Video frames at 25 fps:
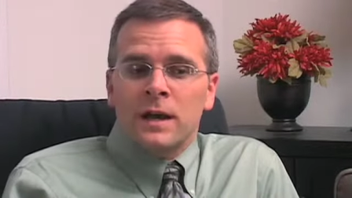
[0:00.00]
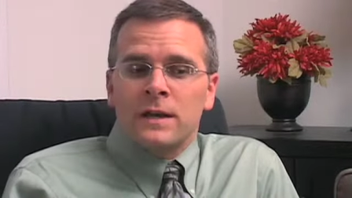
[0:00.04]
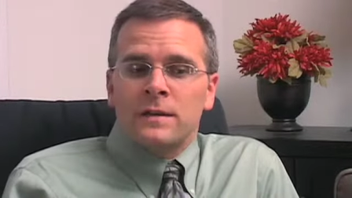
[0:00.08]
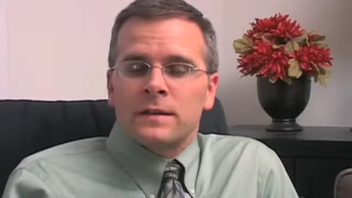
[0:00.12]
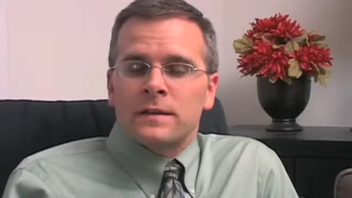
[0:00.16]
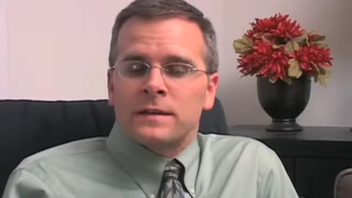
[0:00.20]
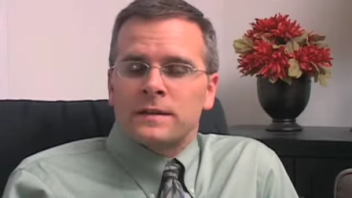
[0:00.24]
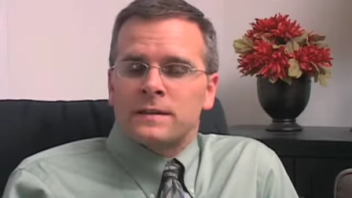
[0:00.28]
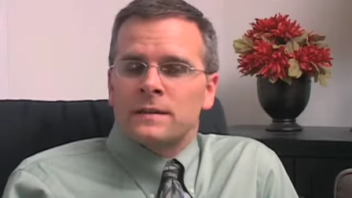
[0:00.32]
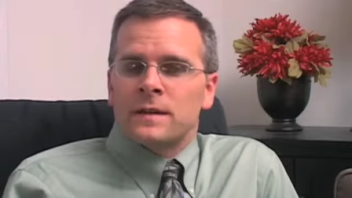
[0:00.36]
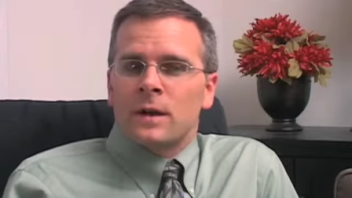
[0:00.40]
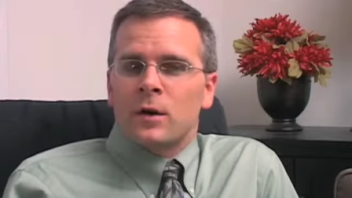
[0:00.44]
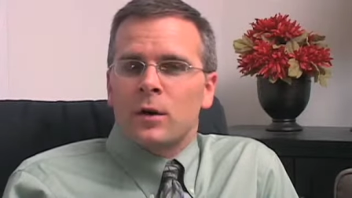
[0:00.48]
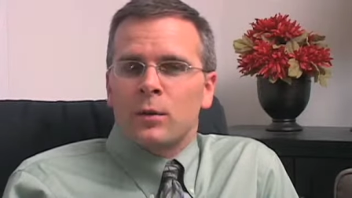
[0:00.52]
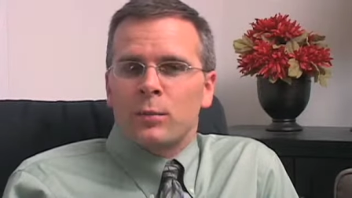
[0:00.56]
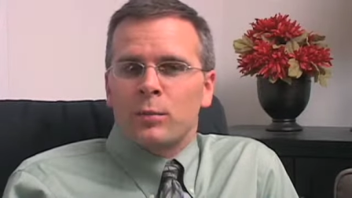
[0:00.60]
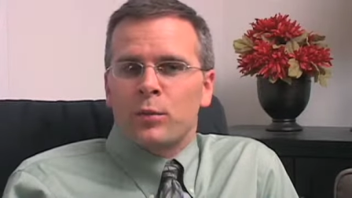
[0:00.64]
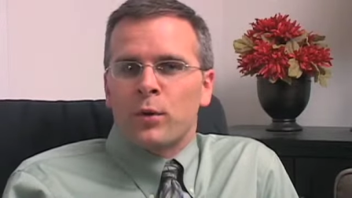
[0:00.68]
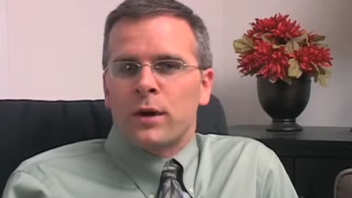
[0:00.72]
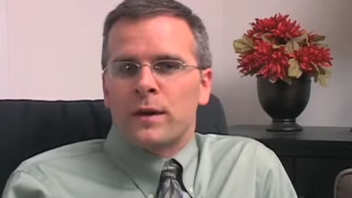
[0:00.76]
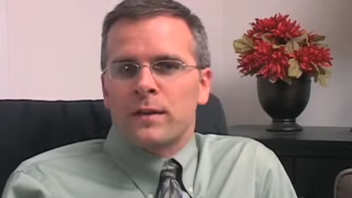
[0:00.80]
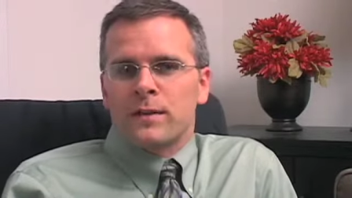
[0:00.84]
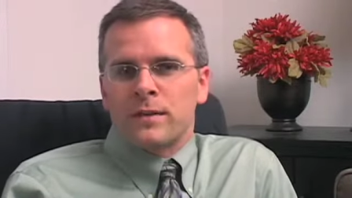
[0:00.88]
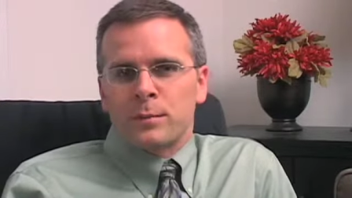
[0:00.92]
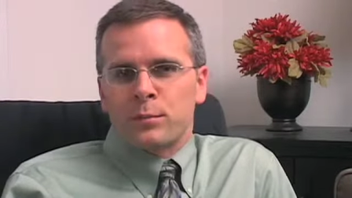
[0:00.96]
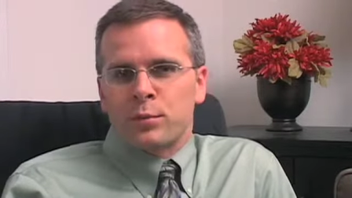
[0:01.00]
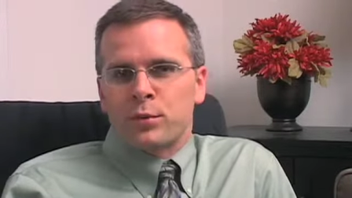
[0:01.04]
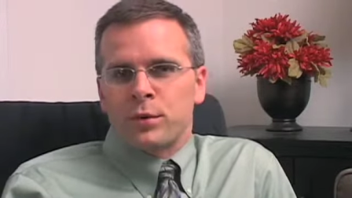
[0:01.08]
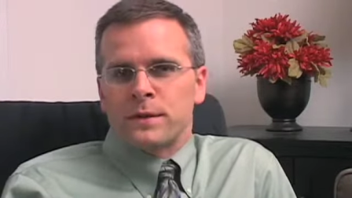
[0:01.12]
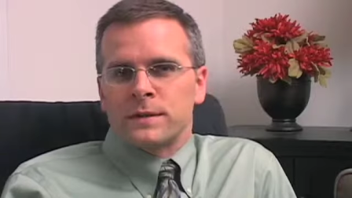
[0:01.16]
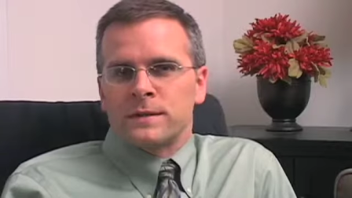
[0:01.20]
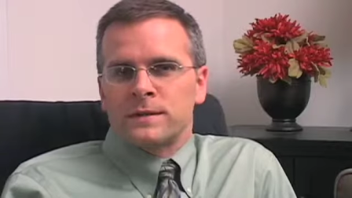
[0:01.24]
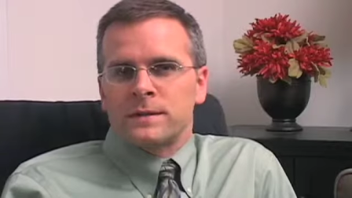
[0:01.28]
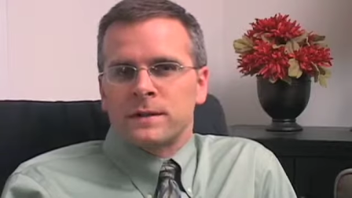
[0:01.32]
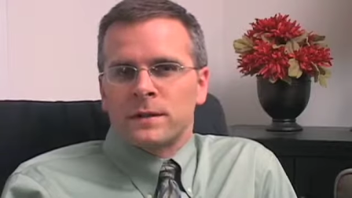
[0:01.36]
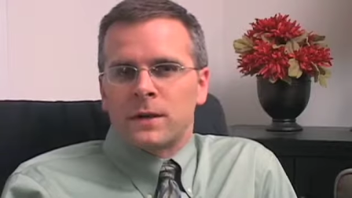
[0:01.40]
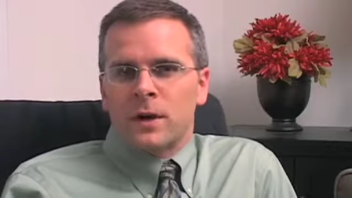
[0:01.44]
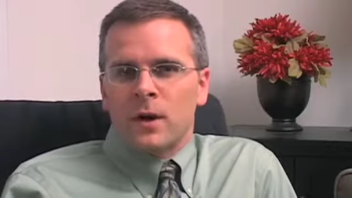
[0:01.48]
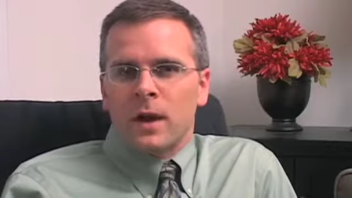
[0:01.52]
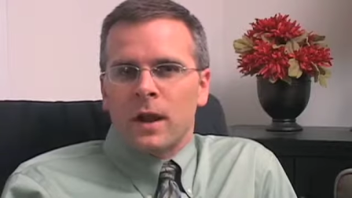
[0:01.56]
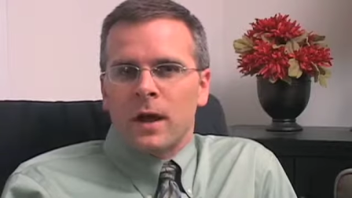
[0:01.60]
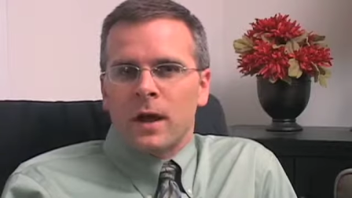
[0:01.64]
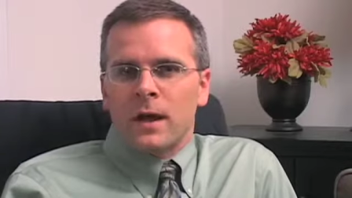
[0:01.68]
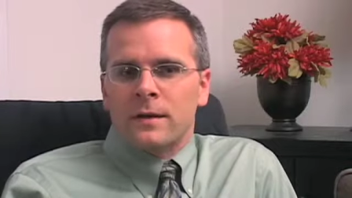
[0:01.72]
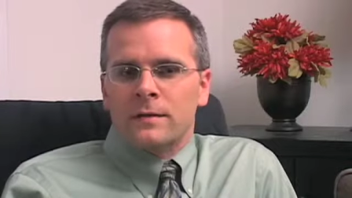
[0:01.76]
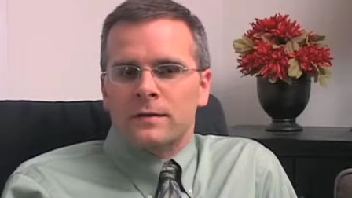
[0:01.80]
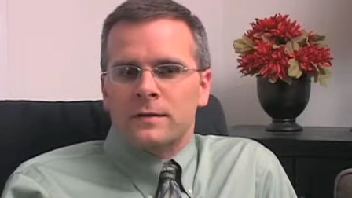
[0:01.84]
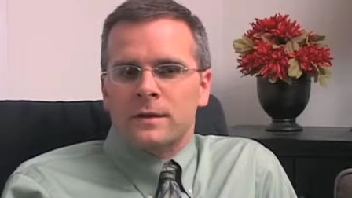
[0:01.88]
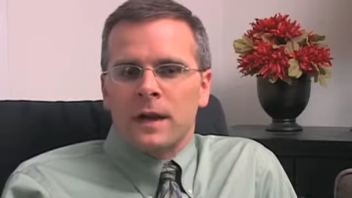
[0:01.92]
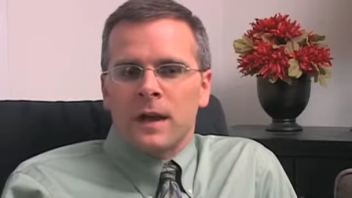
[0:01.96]
to celebrate the priests in our
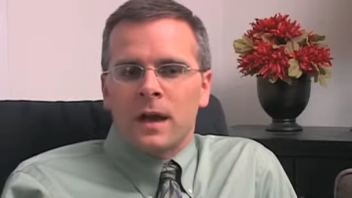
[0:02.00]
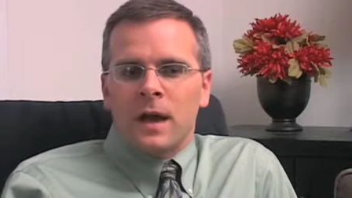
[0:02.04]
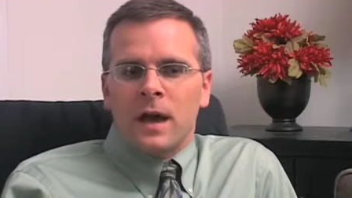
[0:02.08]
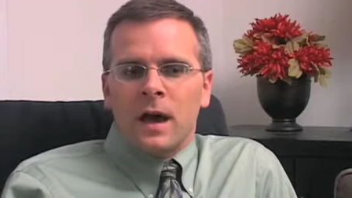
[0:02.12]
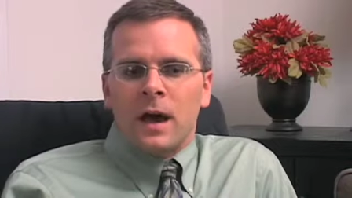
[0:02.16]
lives,